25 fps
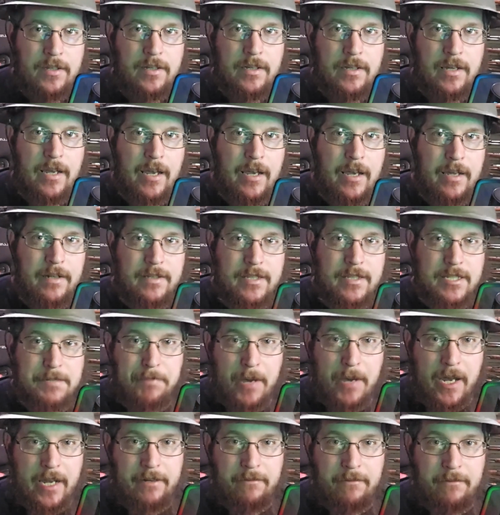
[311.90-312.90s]
And
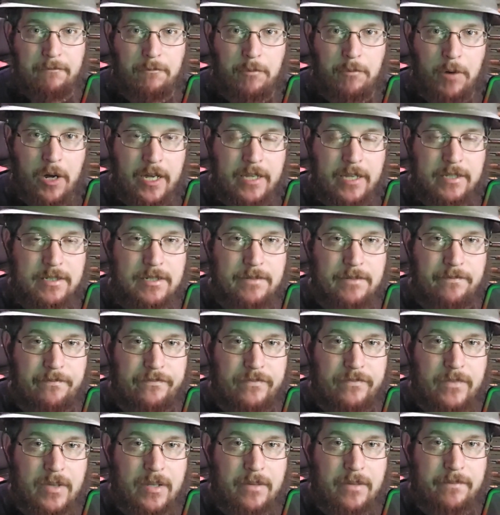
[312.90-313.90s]
despite what
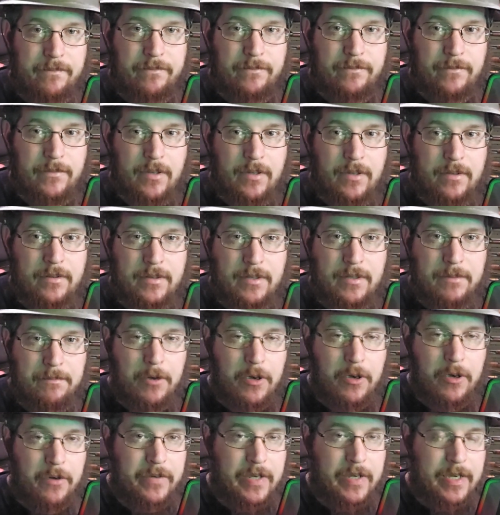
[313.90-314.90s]
the
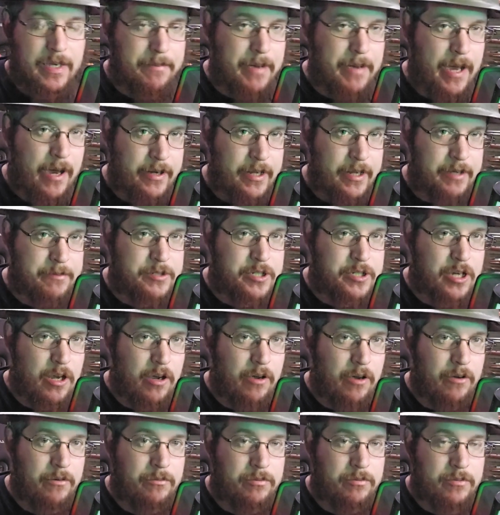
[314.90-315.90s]
movie about him
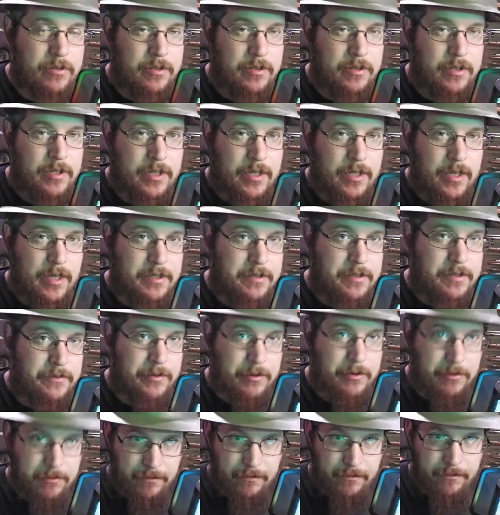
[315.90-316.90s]
showed. Because if
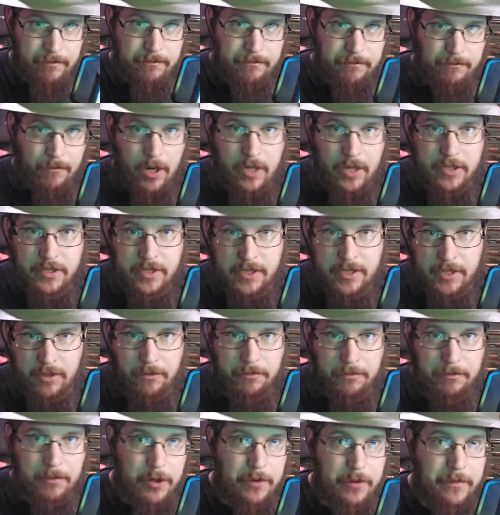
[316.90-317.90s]
you watch the
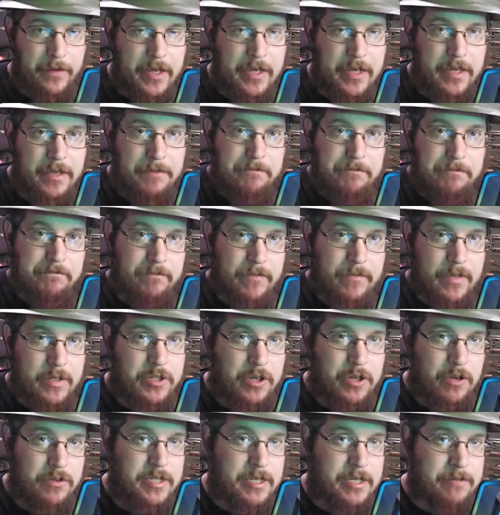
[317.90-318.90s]
old movie, it
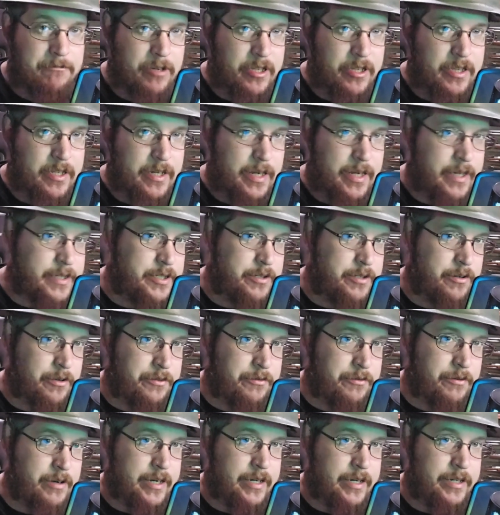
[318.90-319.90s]
shows him with a
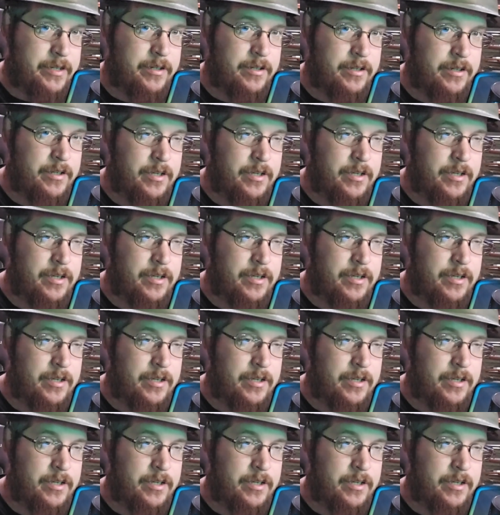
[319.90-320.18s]
1903.